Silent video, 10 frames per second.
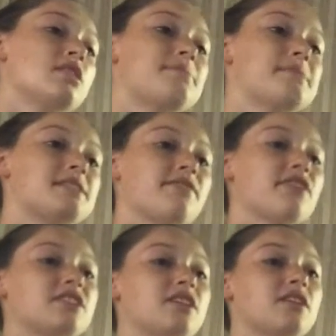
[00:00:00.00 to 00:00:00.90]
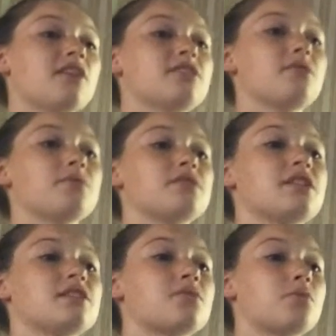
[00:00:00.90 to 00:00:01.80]
Specific DNA
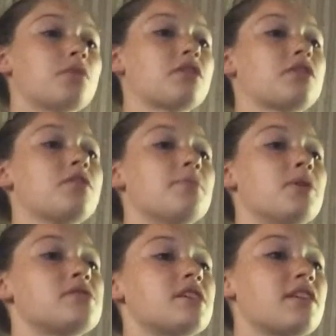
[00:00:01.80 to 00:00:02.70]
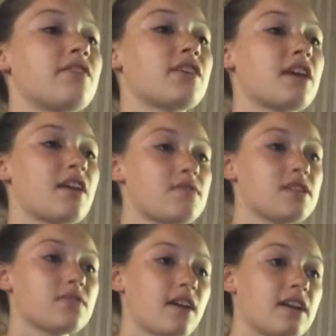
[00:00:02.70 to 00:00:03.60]
sequences were the most significant of
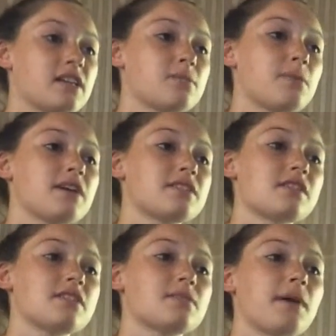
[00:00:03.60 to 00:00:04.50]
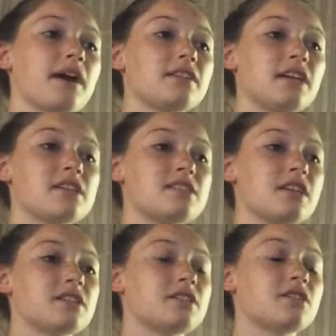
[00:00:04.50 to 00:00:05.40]
these findings because it inspired the
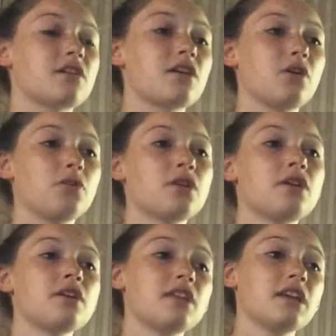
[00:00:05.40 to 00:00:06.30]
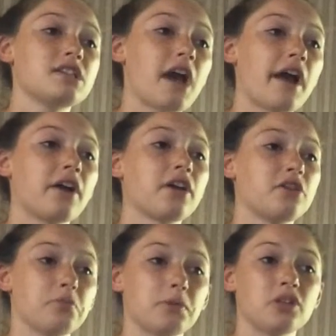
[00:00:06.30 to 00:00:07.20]
idea to decode the entire
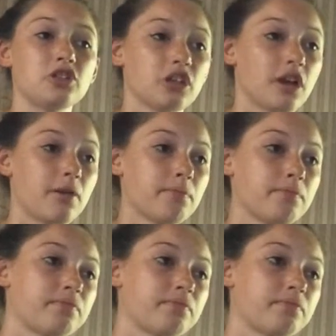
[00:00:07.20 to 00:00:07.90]
human genome.